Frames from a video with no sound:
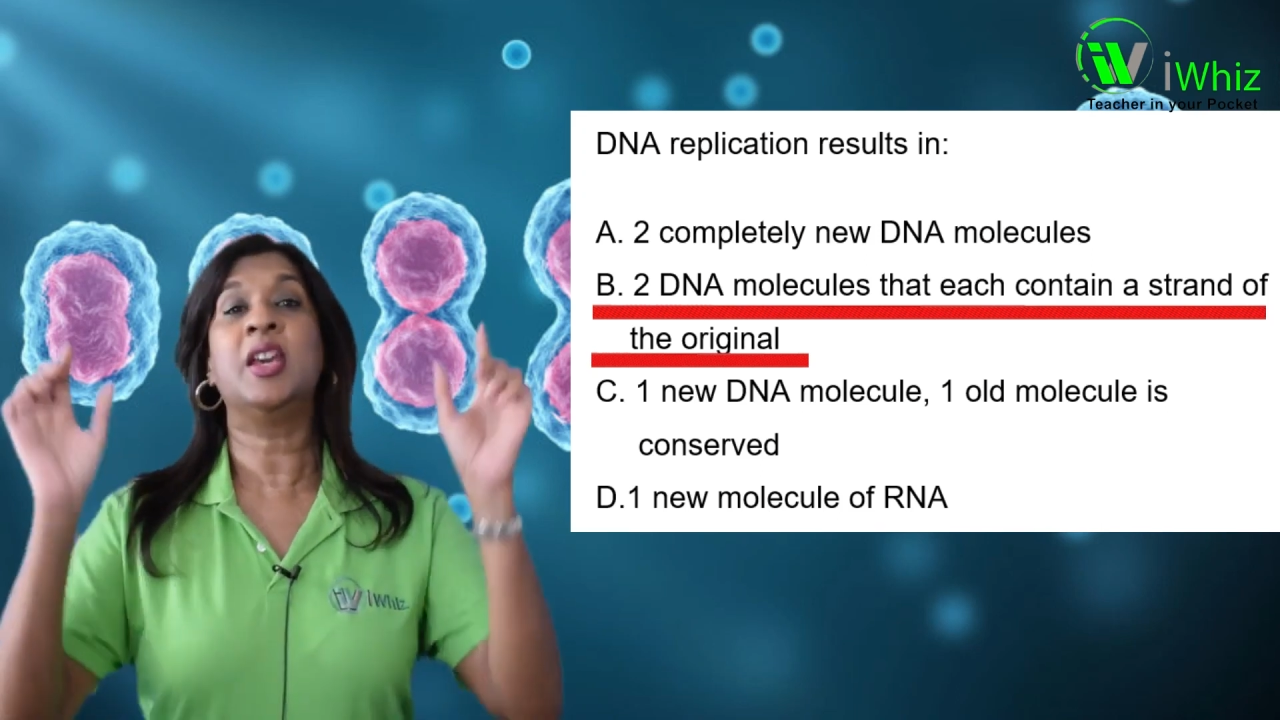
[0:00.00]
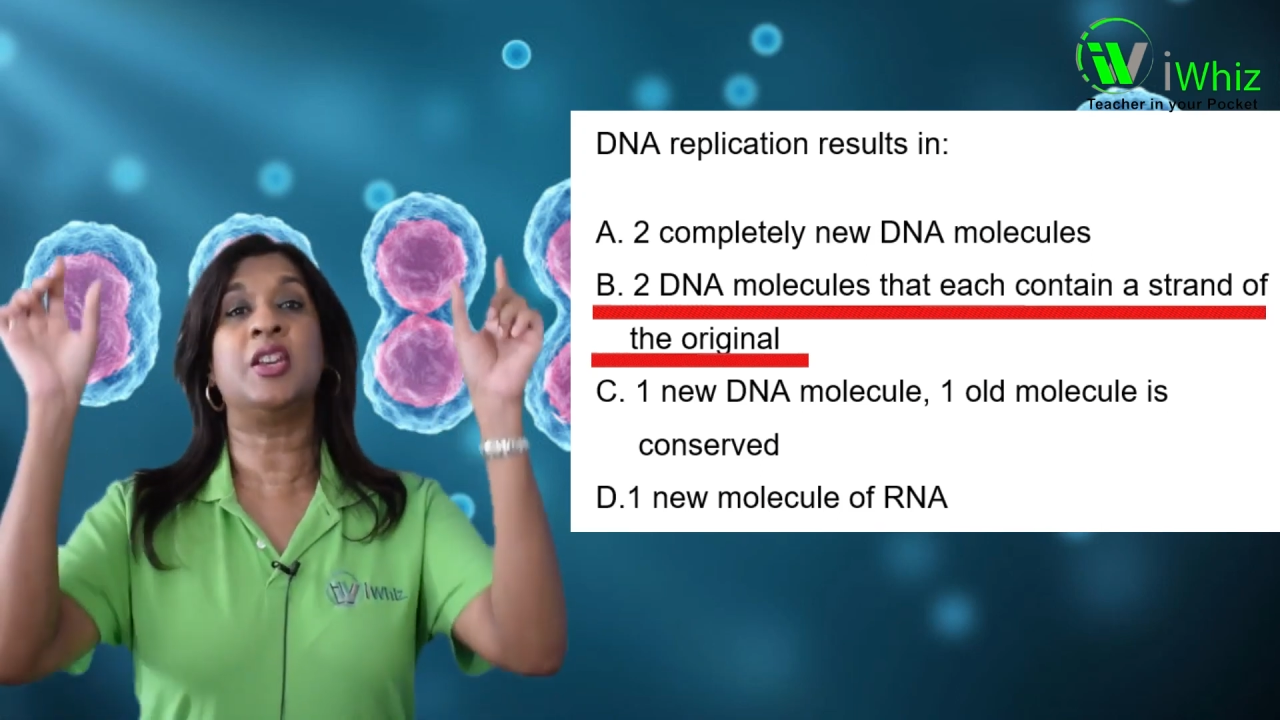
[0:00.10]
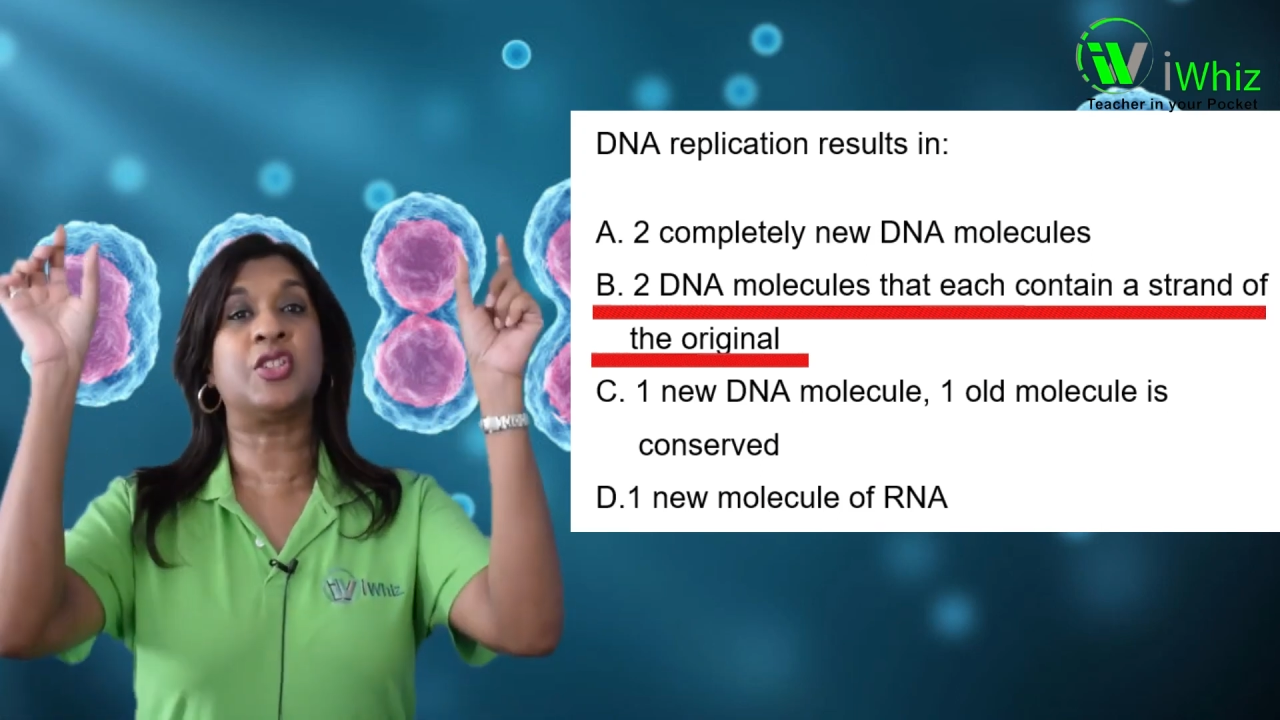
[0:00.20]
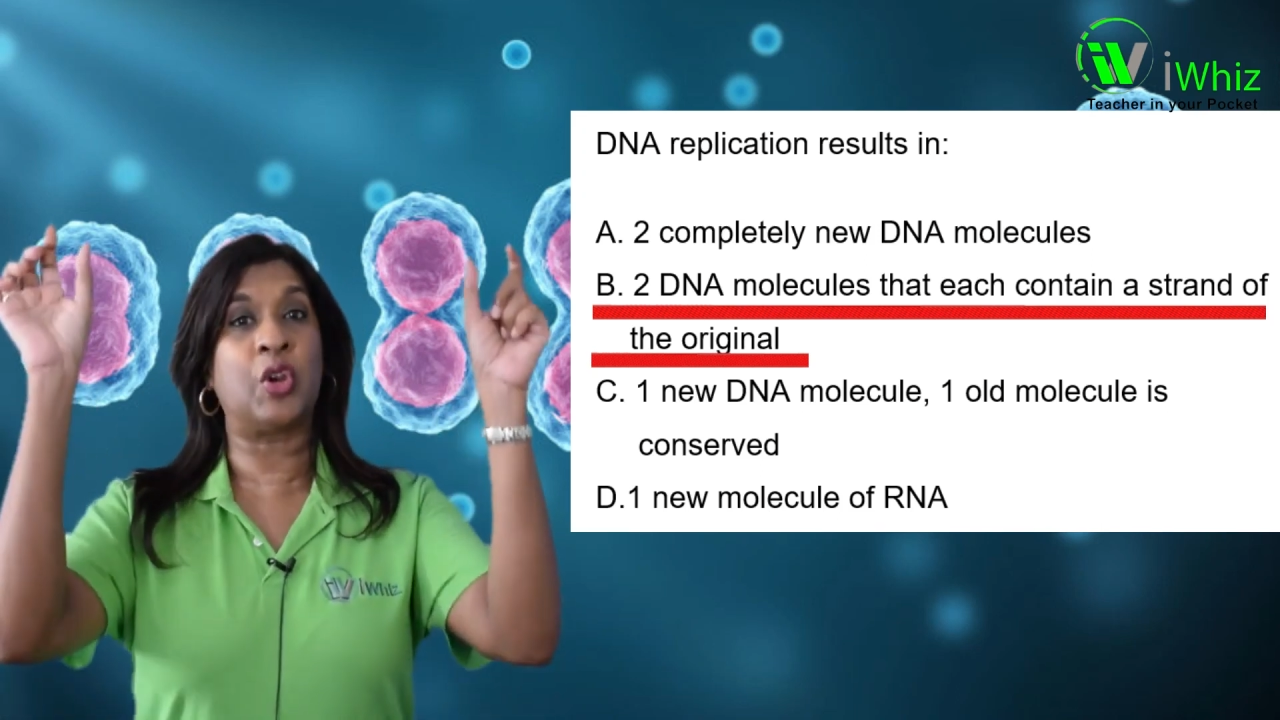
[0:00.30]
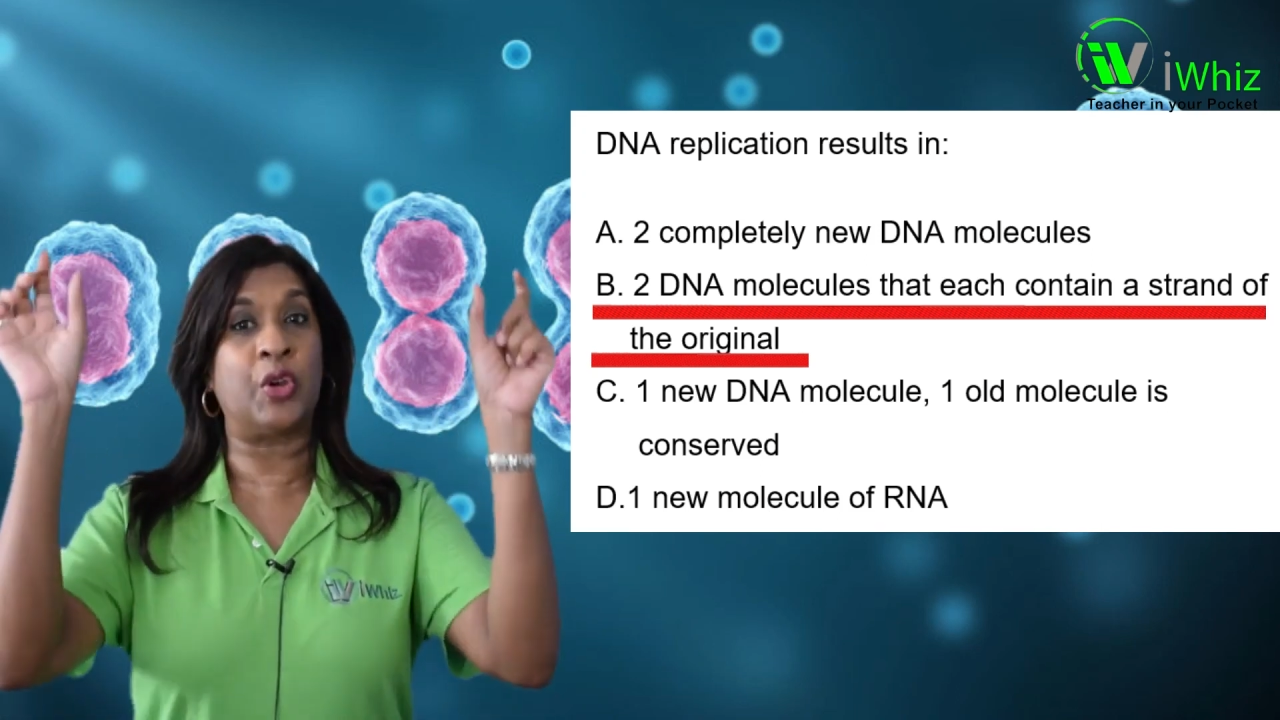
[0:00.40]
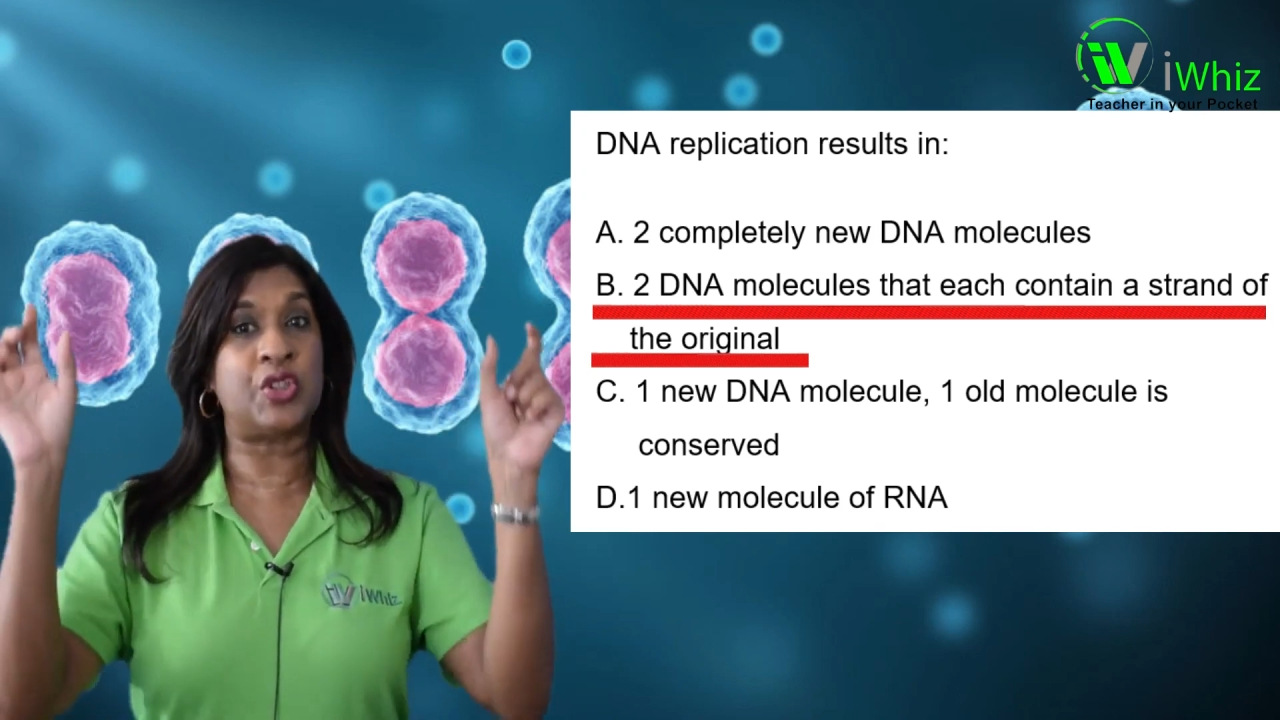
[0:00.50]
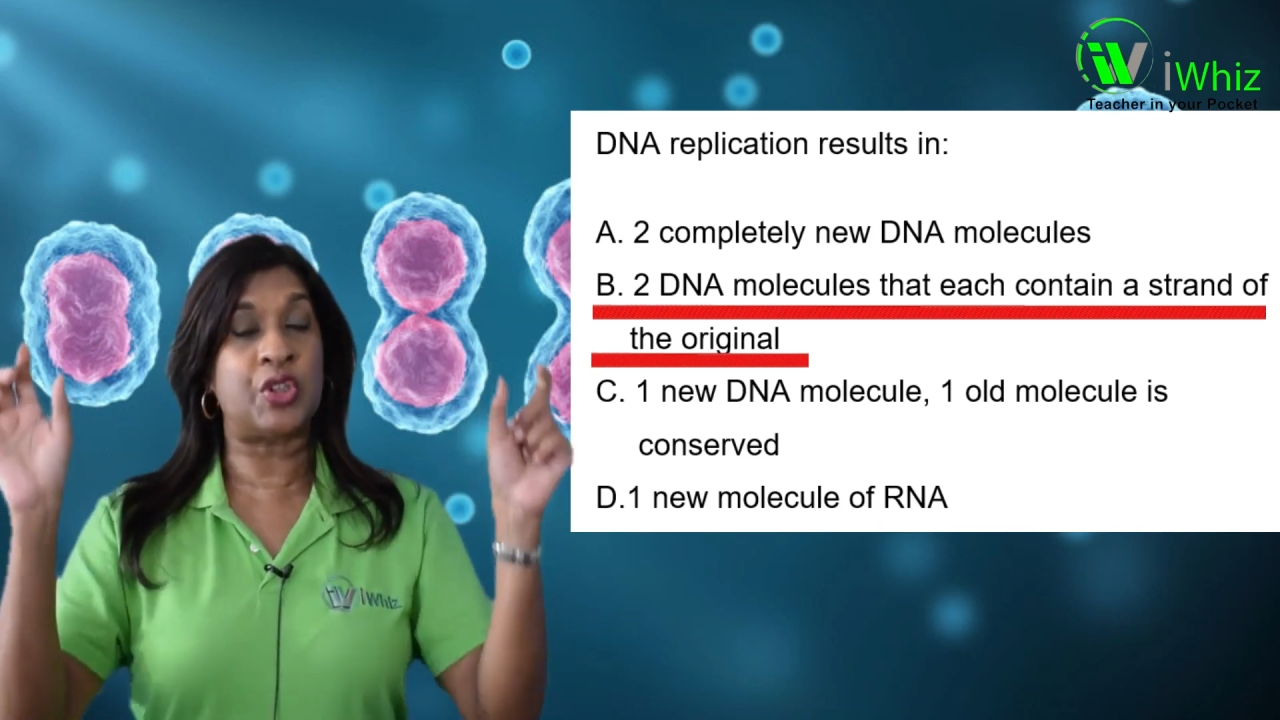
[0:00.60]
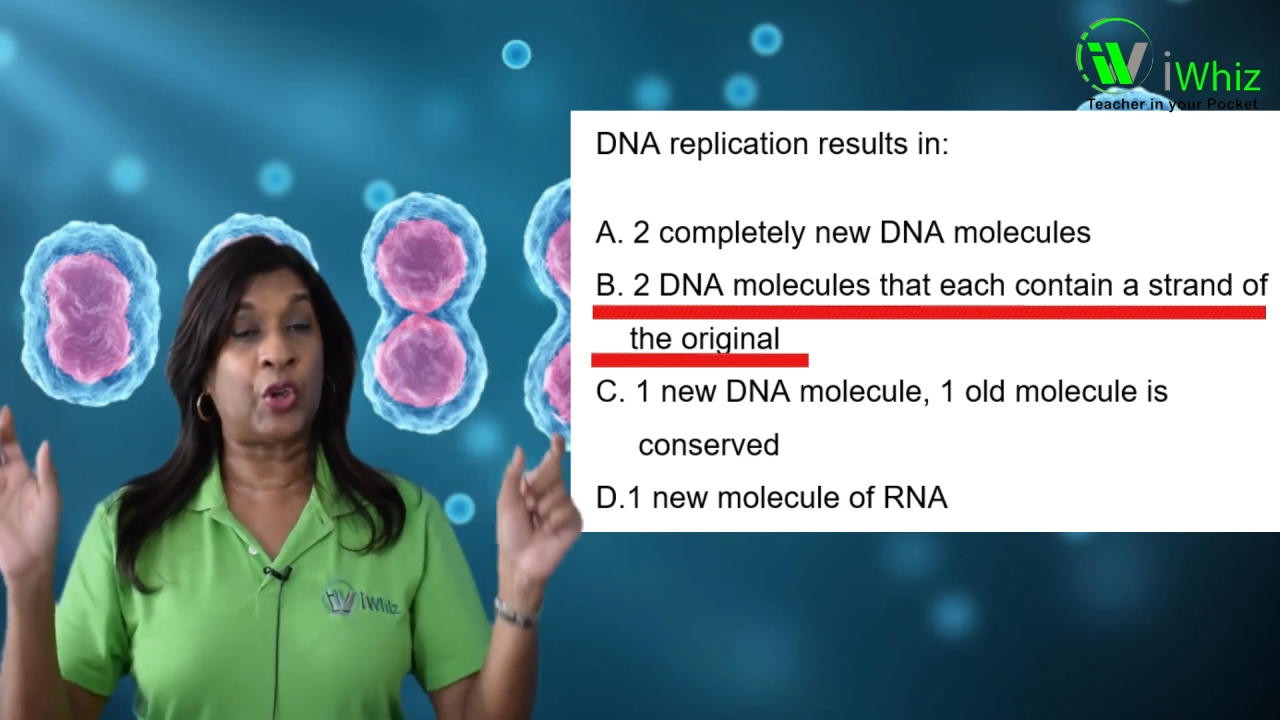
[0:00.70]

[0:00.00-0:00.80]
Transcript: is going to